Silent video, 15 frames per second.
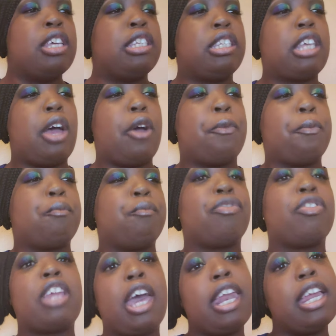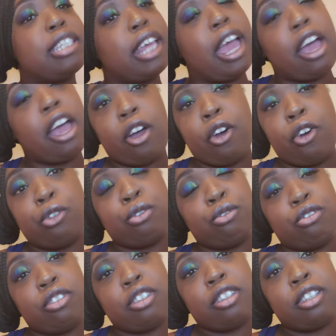So that is how
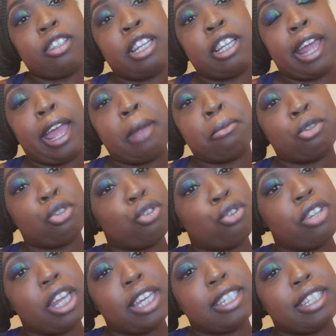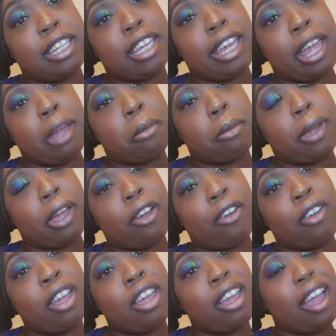the name True Destiny came
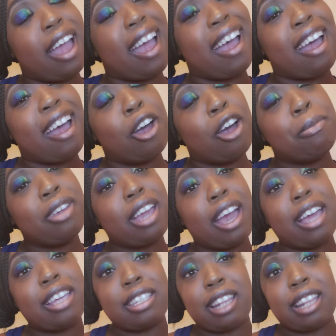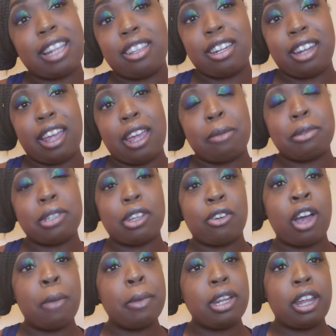about. I hope you guys like the name, so
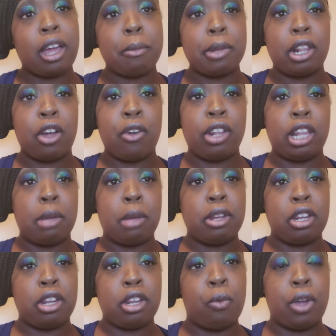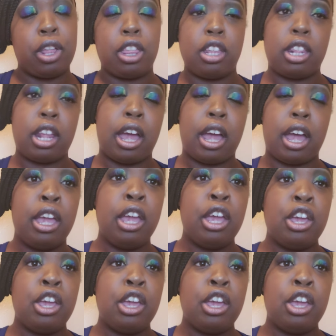comment down below and let me know whether or not